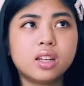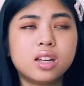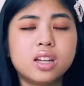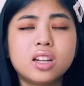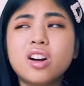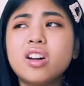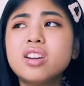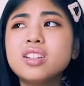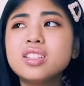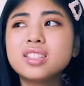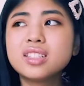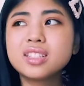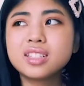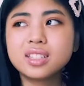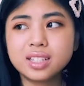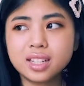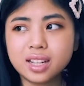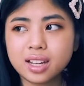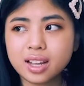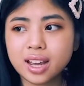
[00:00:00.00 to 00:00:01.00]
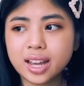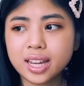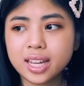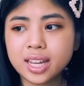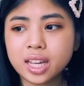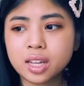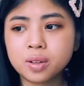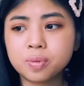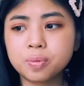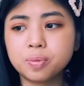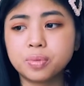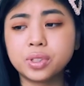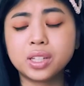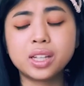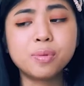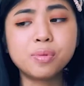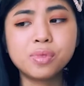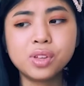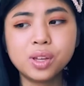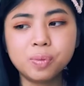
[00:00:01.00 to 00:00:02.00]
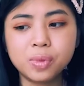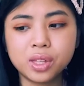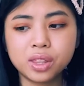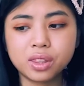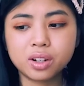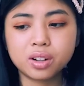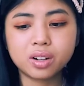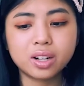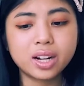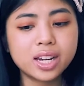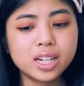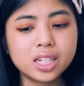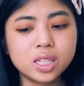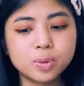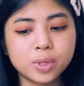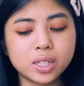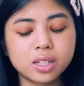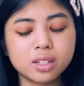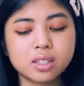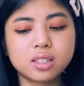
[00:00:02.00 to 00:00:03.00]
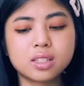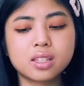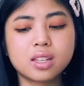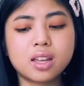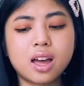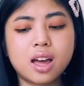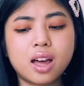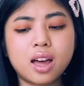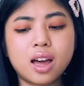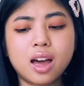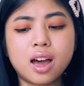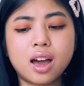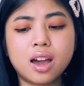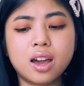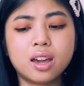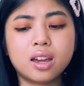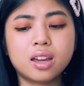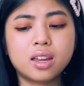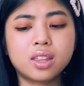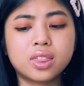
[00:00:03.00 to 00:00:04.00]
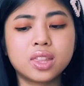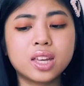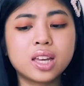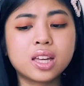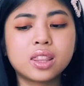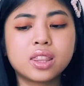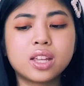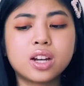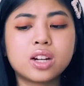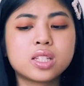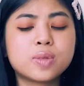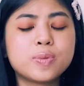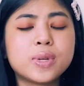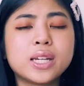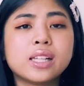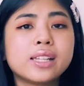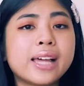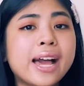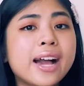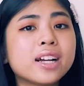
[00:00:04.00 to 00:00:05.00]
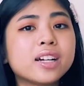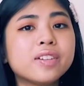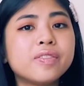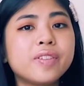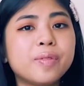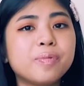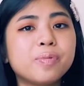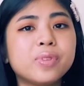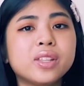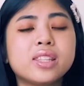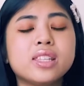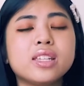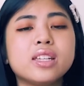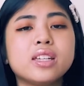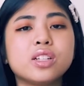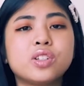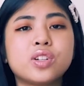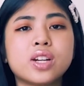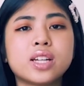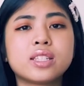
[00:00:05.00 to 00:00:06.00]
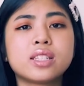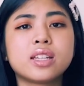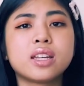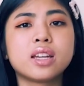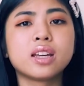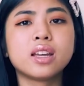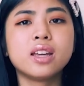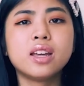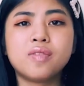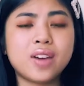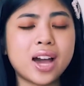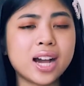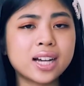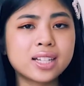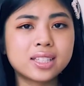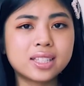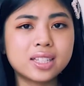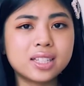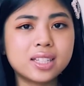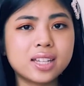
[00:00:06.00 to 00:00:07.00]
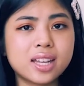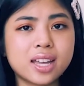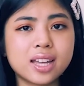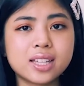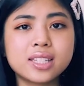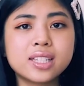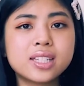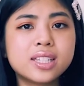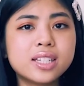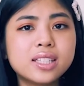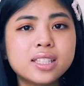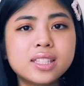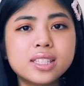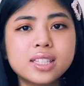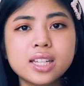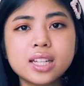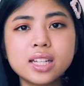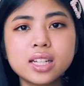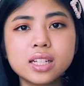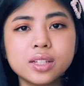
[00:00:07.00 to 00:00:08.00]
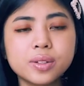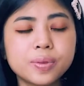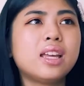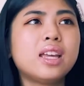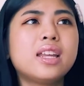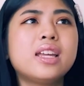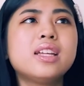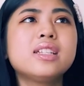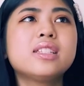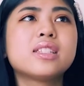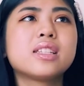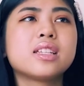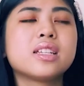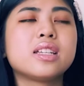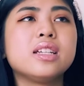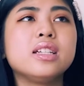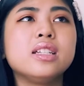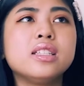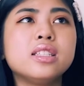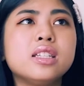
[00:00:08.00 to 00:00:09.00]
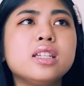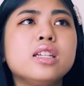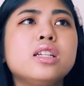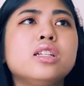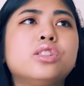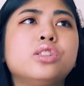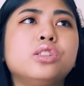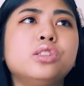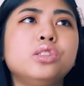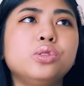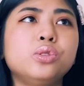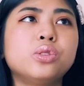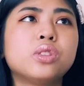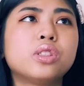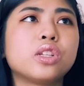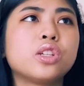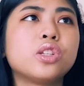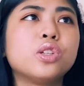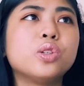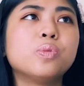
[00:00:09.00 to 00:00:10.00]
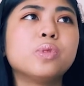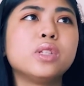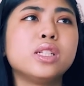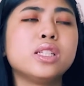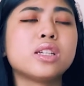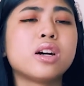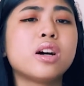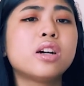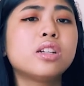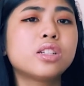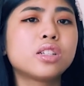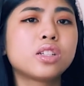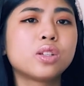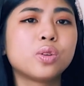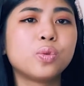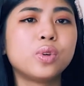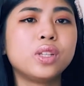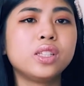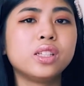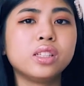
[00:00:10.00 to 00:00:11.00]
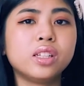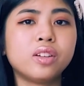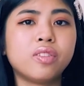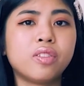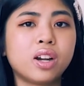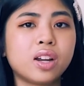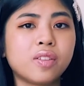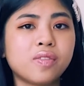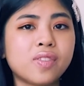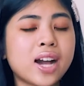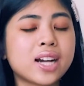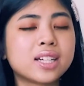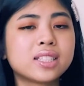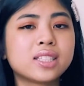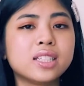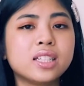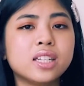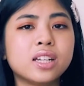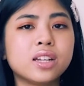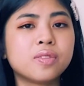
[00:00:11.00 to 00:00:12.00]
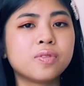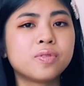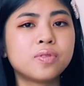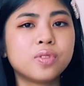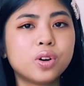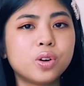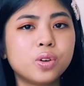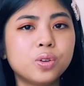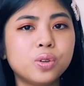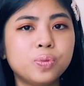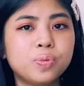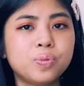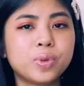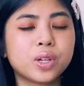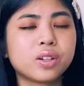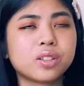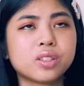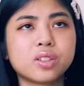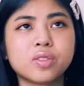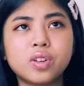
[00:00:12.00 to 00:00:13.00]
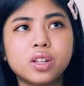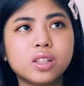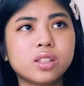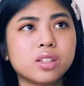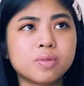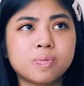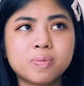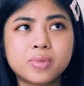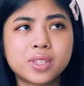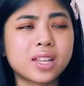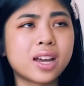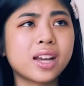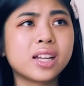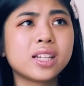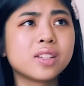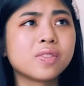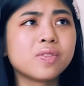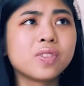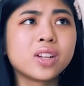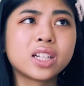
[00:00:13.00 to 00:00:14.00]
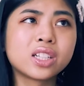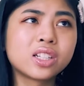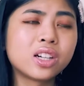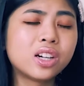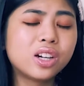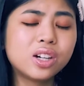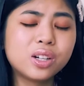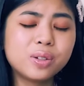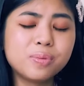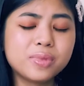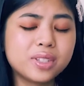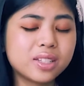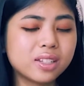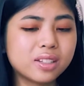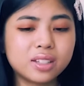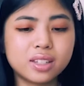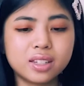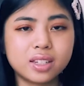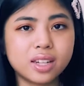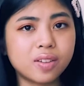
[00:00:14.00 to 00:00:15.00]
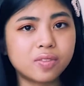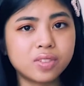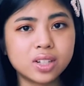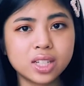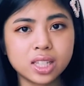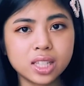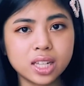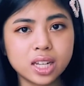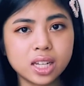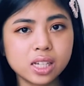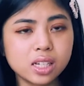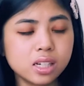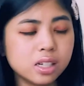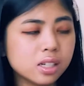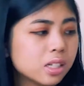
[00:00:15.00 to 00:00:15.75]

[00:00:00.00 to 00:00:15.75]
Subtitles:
And honestly, I can't blame them and their rage because I think there has been a lack of empathy addressing vaccine hesitancy. It is easy to lose the human touch when delivering vaccine info because of all the scientific terms and everything.